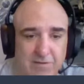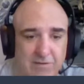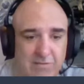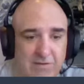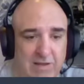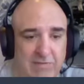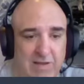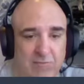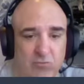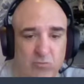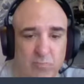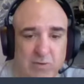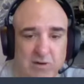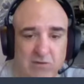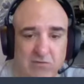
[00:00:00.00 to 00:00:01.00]
This guy's having
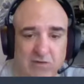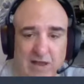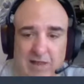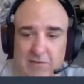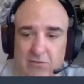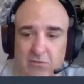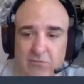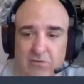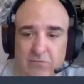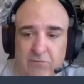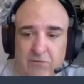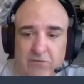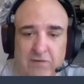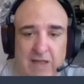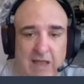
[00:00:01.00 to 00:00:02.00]
spinach salad. A little
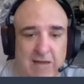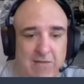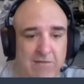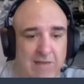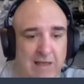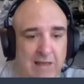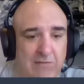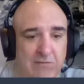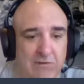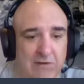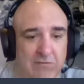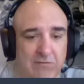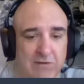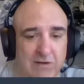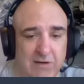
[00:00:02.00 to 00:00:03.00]
sophisticated salad
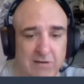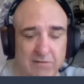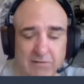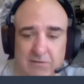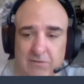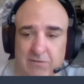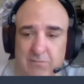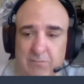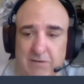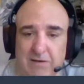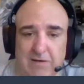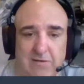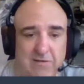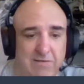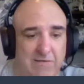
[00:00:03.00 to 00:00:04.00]
season here. A little
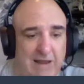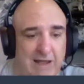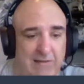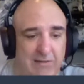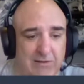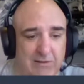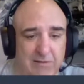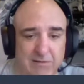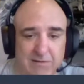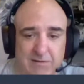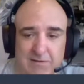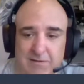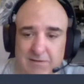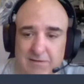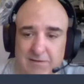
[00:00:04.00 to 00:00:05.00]
spinach salad.
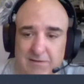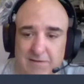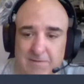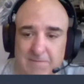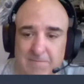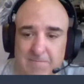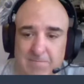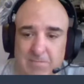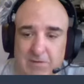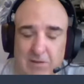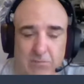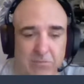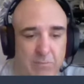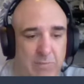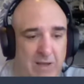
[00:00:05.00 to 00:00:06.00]

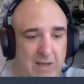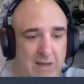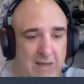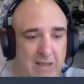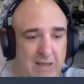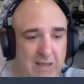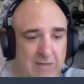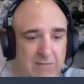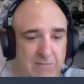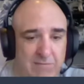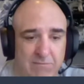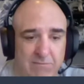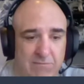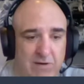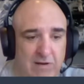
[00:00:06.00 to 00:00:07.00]
Healthy body,
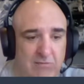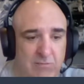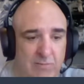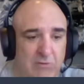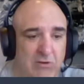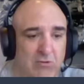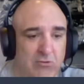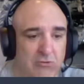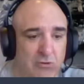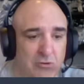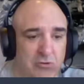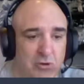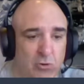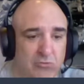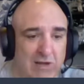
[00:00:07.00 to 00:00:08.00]
fresh. I mean, you look a
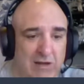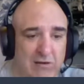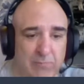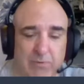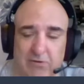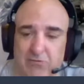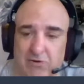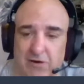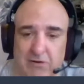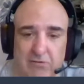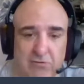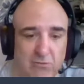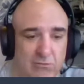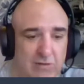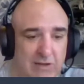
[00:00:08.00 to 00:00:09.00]
little yoked down your picture there
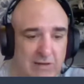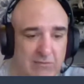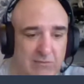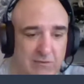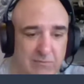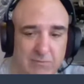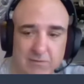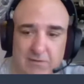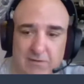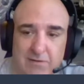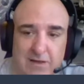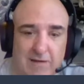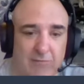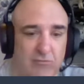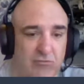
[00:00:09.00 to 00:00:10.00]
too, King. So
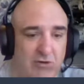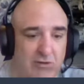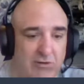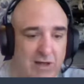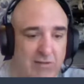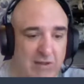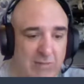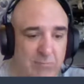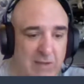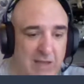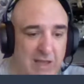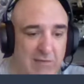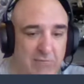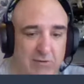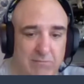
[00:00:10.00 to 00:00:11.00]
obviously you're not like me
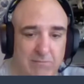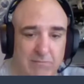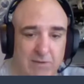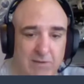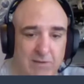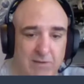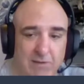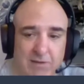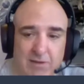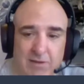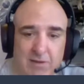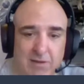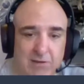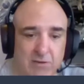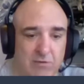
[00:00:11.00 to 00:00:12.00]
having
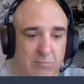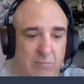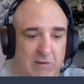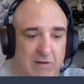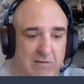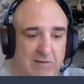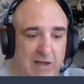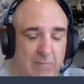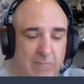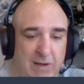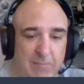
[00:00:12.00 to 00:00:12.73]
your spinach salad.